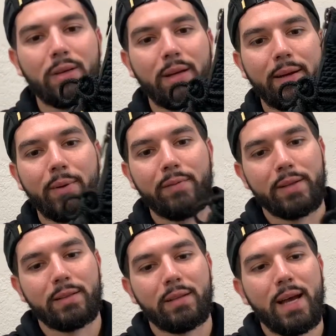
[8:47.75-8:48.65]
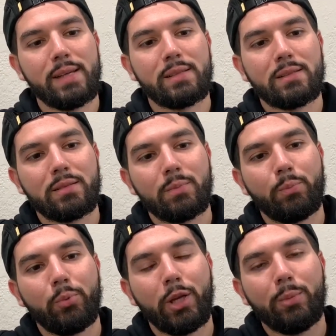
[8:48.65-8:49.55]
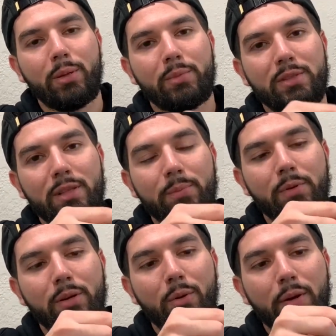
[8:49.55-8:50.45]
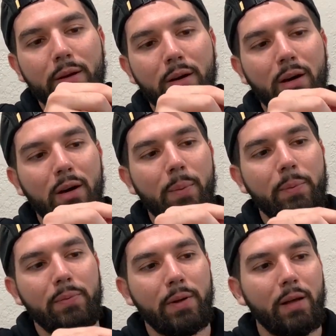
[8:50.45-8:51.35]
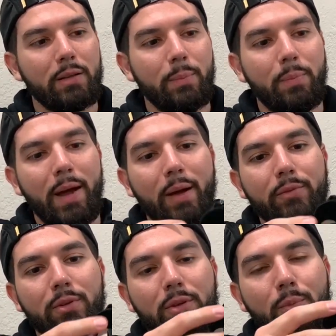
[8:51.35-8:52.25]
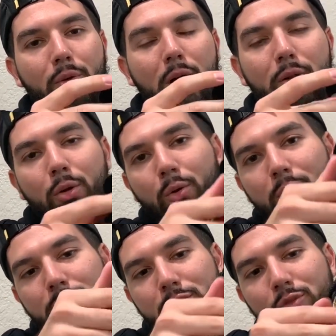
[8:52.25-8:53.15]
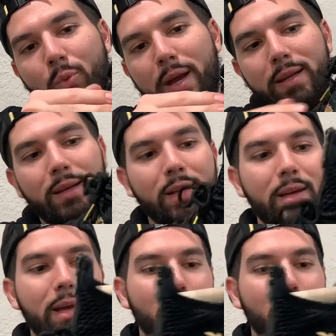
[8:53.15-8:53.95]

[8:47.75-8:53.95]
And then we have like the nice premium zipper going up on the back of the LeBron logo on the suede hit.